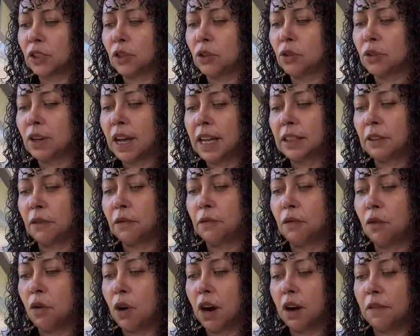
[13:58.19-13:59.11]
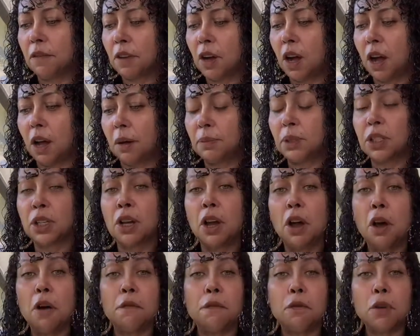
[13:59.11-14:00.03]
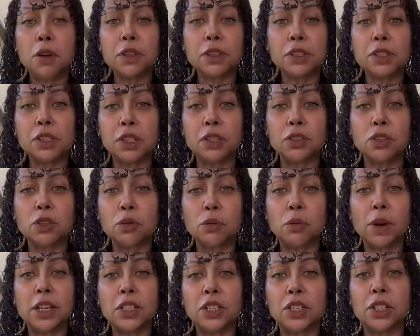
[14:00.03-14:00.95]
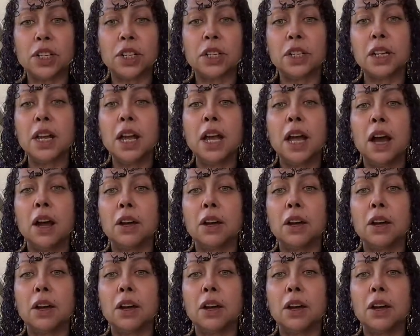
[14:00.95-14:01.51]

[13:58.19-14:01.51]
So you got the Four of Cups for the situation.